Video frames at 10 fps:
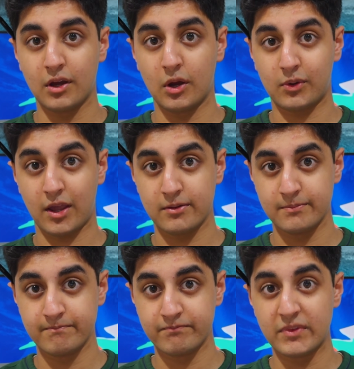Okay,
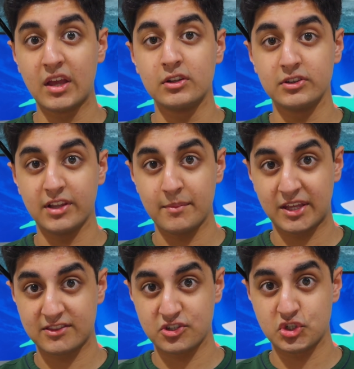let me
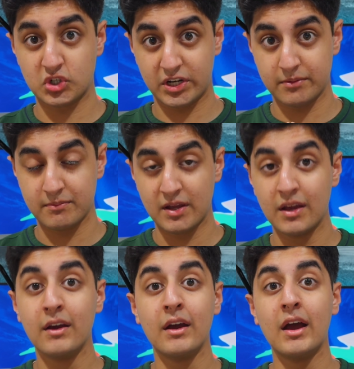get this straight.
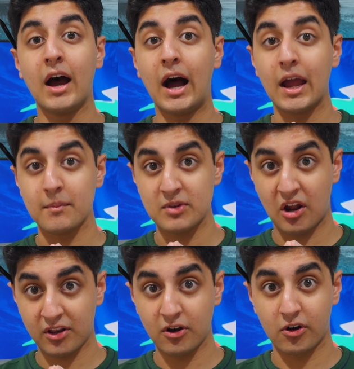I am
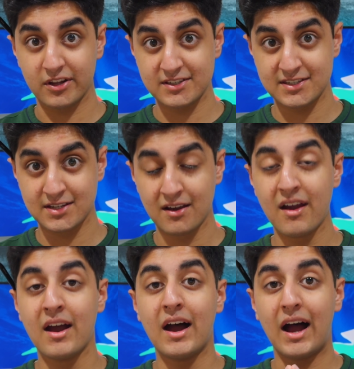not an artist.
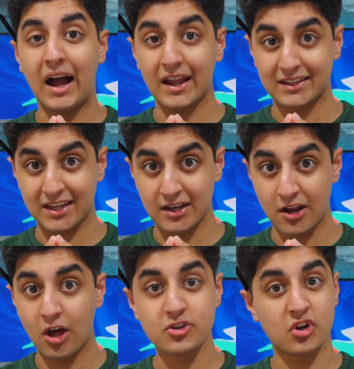I
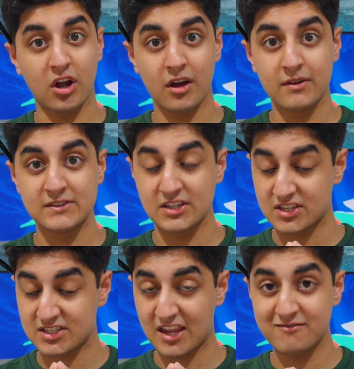cannot draw to
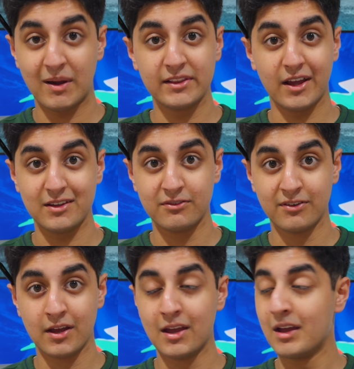save my life.
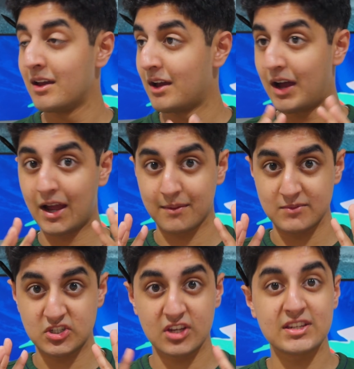I am
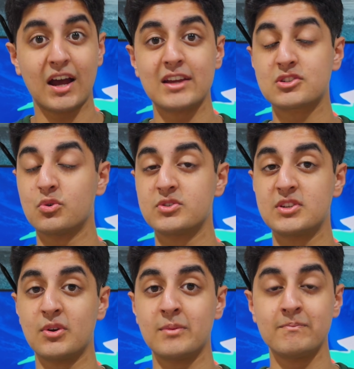just a high school
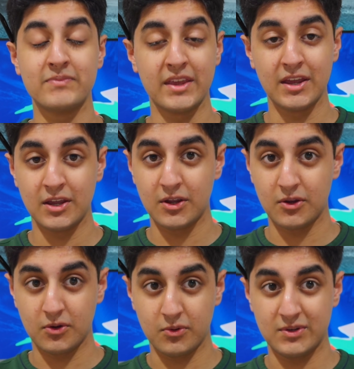student
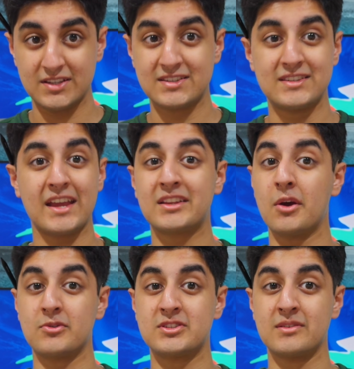who needs to take
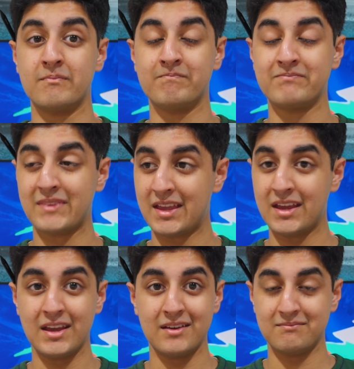notes
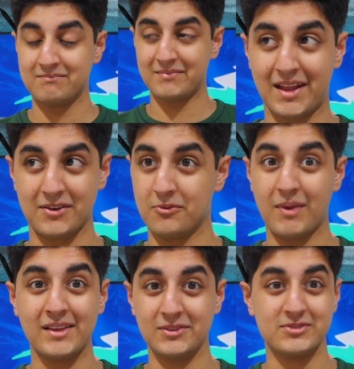and who
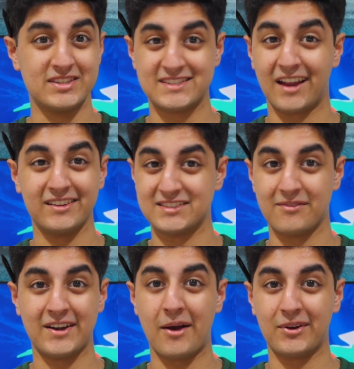may lose his stylus
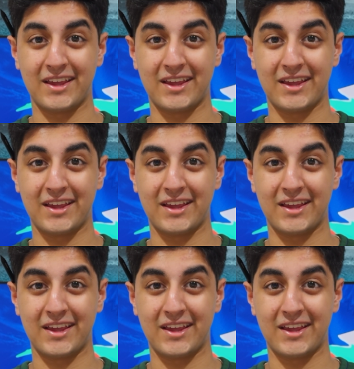every now and